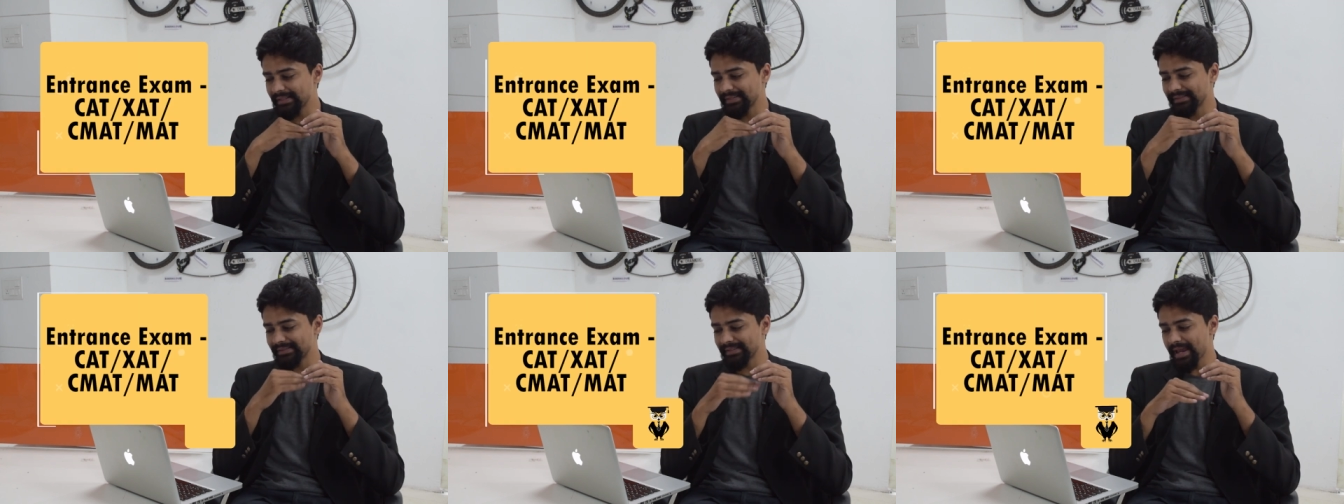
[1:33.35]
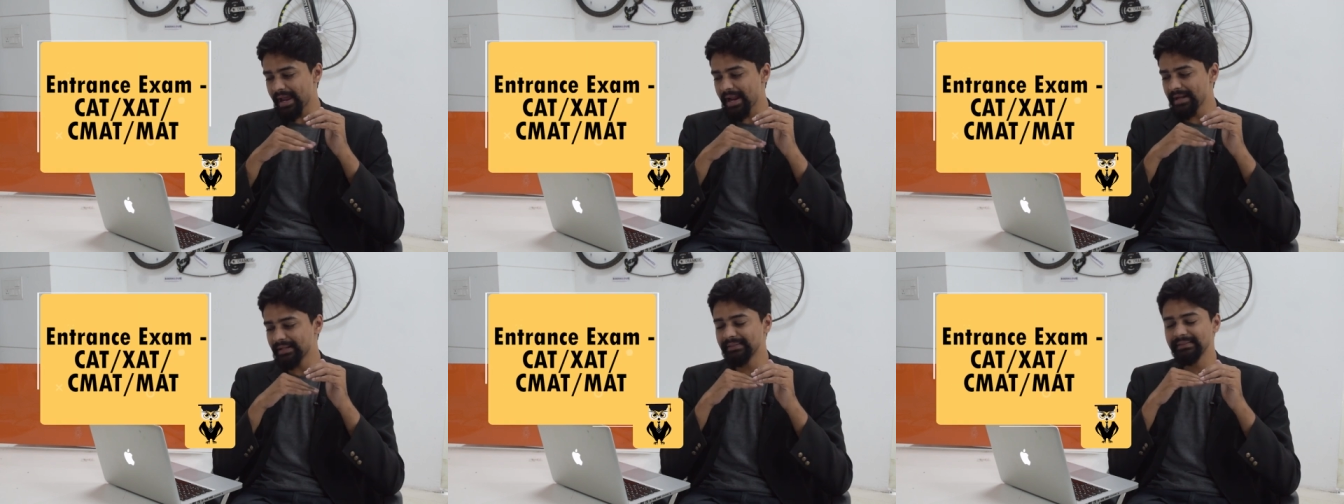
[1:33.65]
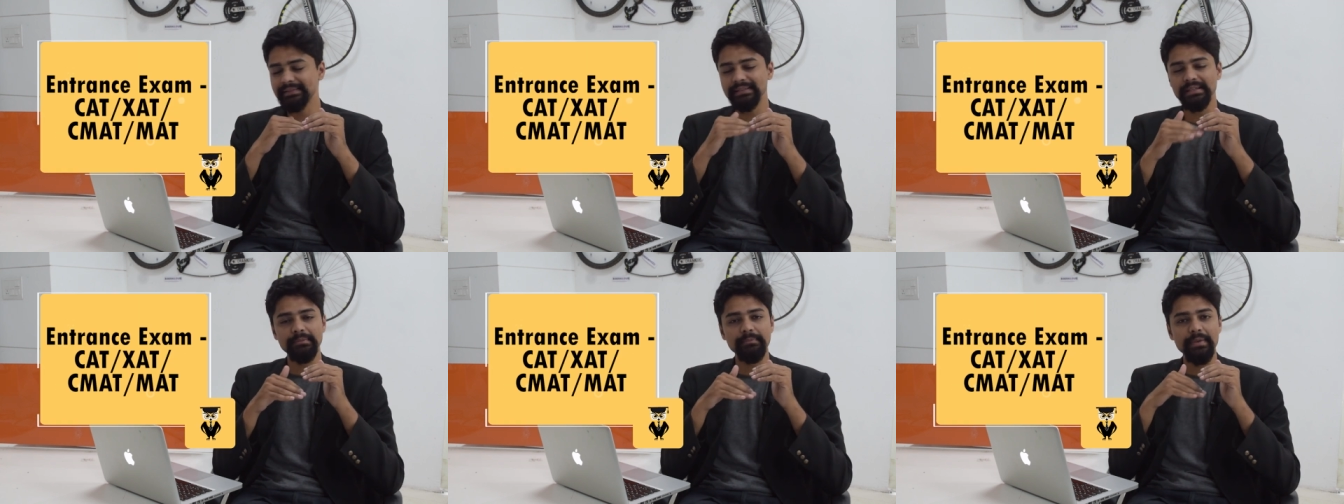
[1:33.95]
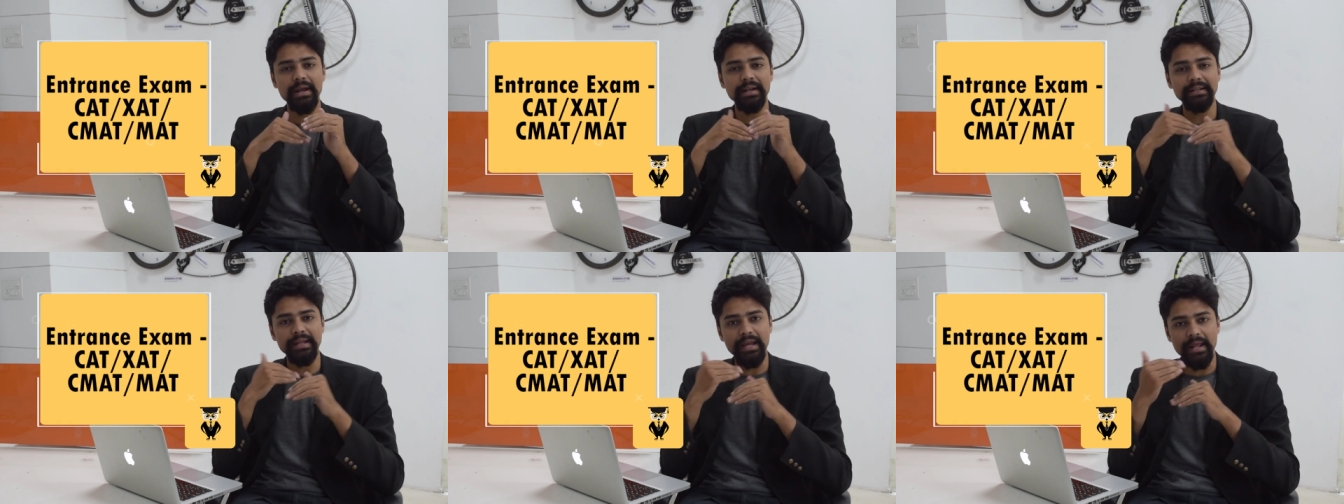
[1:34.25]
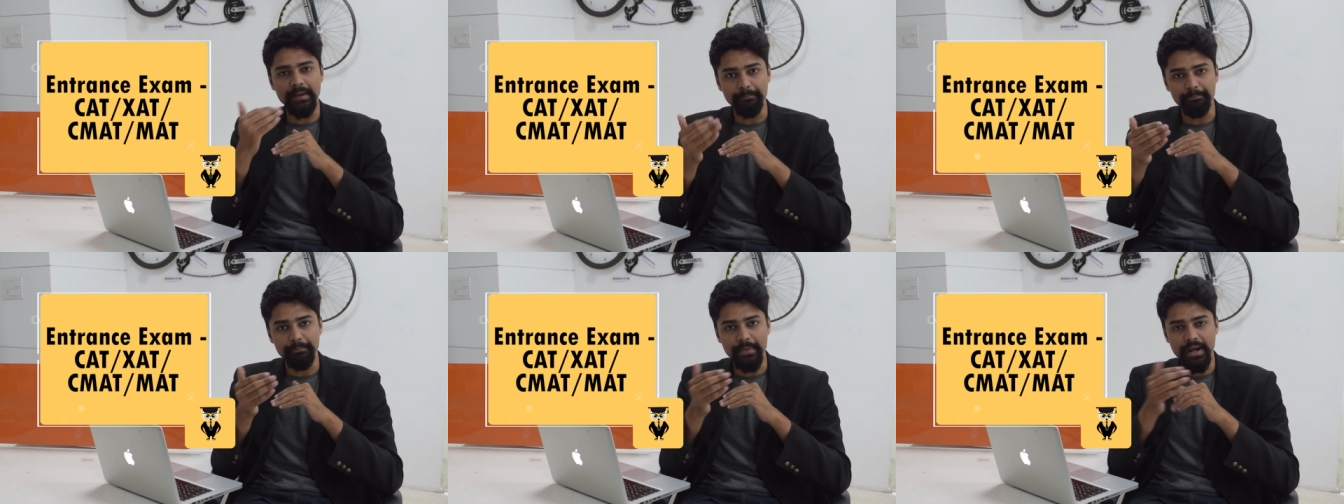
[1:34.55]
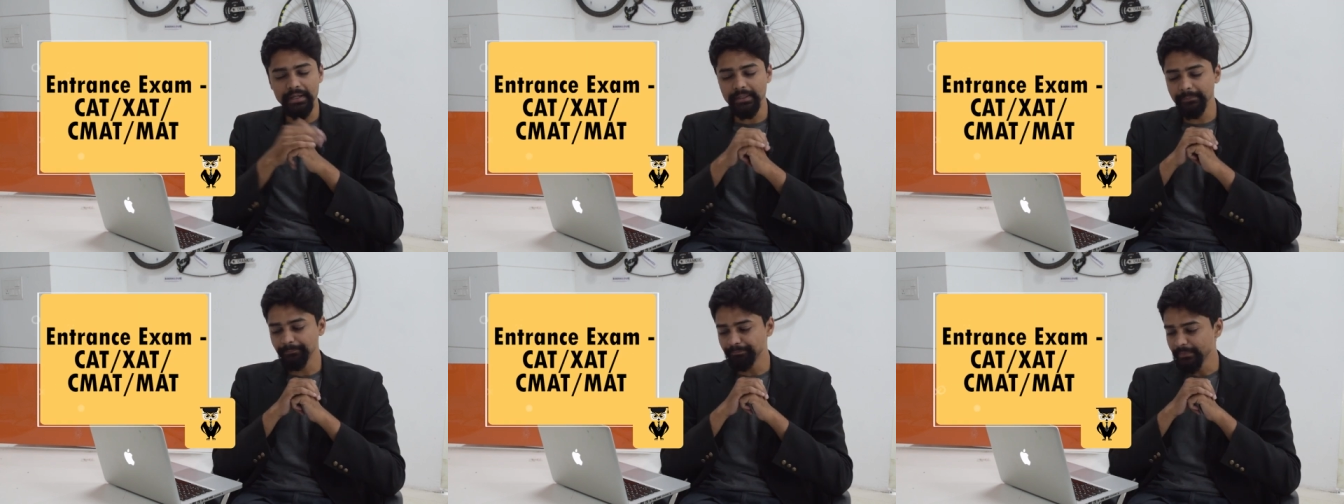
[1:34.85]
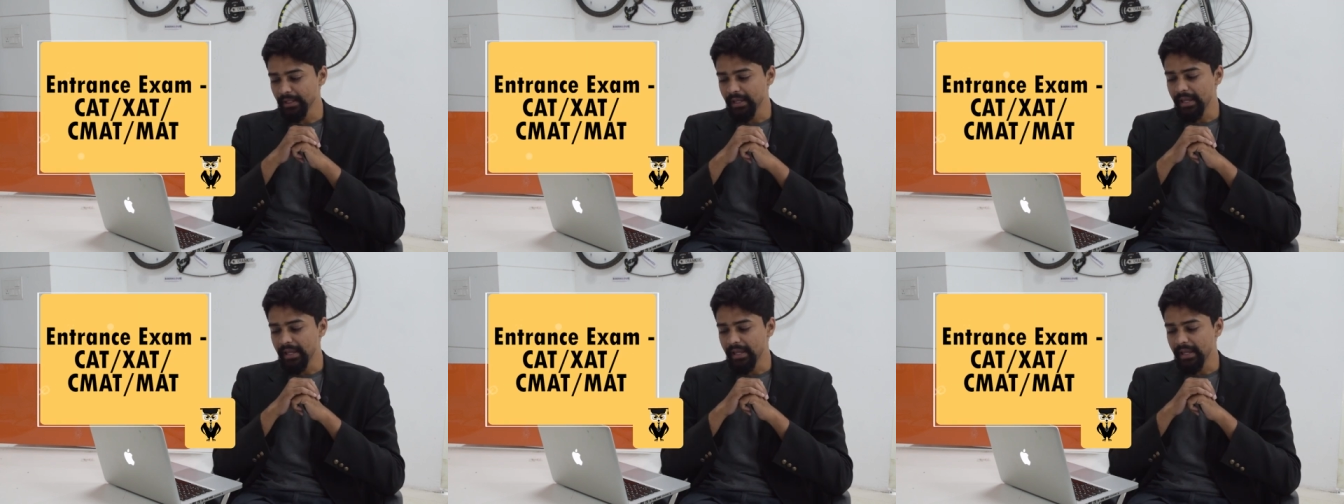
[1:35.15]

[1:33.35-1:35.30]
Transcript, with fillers: XAT, CMAT and MAT.